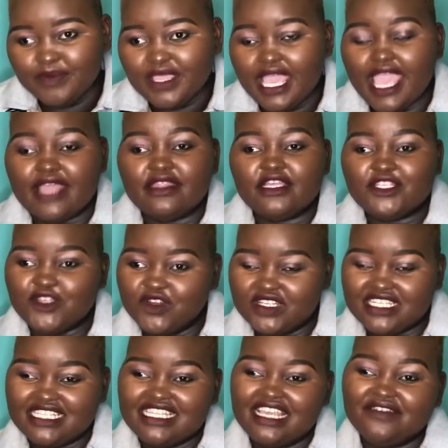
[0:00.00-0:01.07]
and the
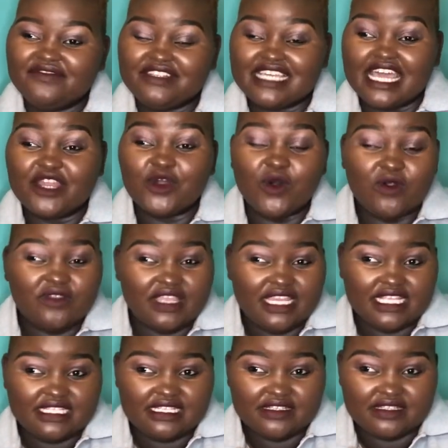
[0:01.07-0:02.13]
doctors have done all the
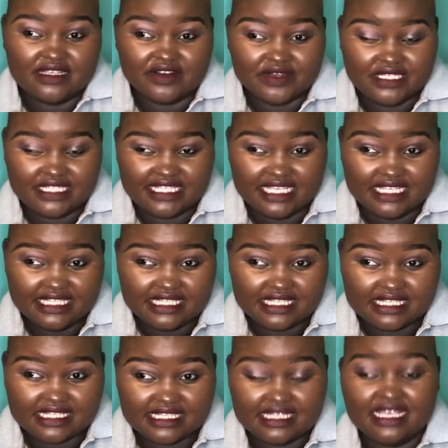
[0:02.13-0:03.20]
necessary
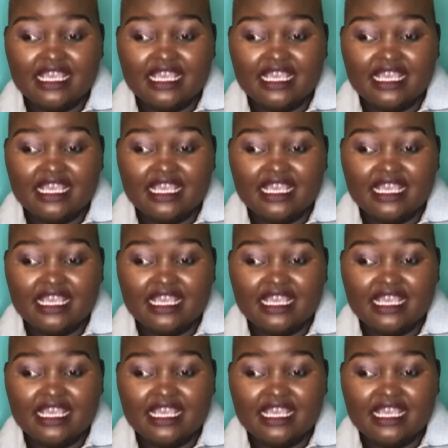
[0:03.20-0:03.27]
tests.